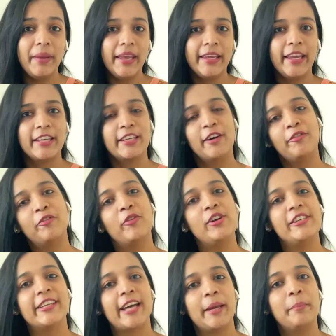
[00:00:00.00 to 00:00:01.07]
make it a
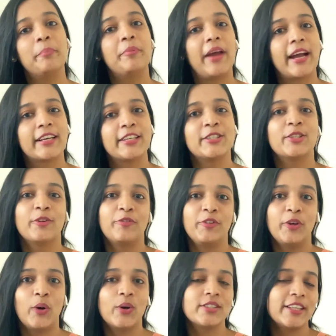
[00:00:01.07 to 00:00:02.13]
full-time practice of
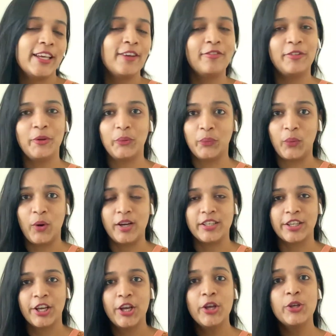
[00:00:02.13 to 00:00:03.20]
yours if you
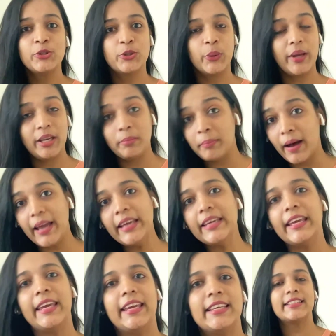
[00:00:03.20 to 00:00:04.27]
want. So in my
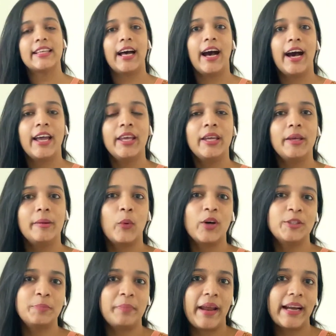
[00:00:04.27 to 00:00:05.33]
case, I
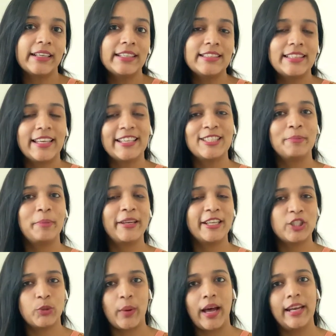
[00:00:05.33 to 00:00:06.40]
was practicing
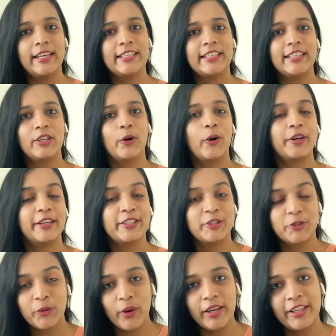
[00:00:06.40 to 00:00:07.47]
spirituality or
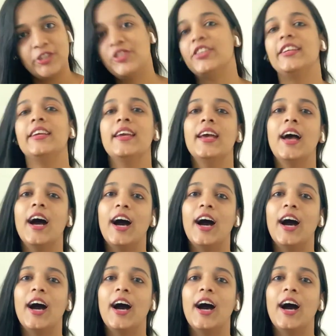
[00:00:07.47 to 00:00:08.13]
astrology